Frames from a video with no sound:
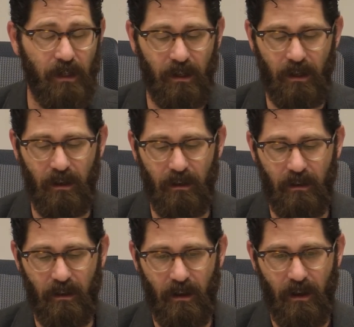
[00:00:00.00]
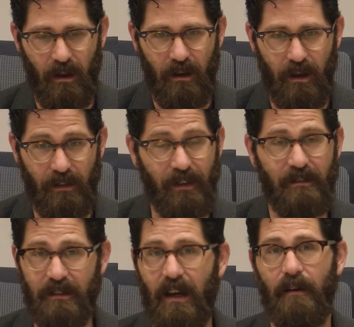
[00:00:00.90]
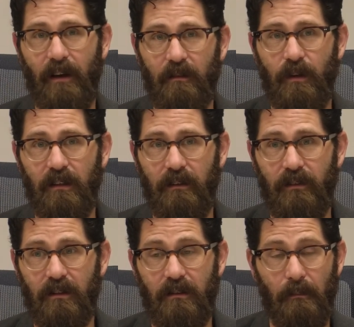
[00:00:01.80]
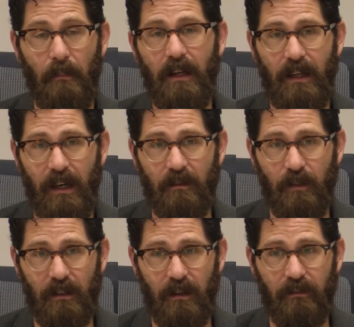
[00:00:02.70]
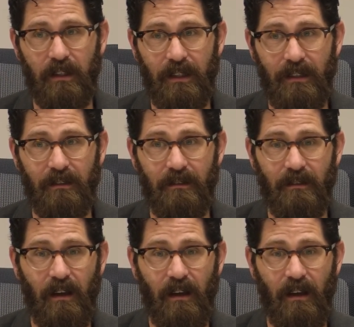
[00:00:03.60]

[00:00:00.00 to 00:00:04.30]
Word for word: Uh, and that's the time aspect of it. The money aspect of it is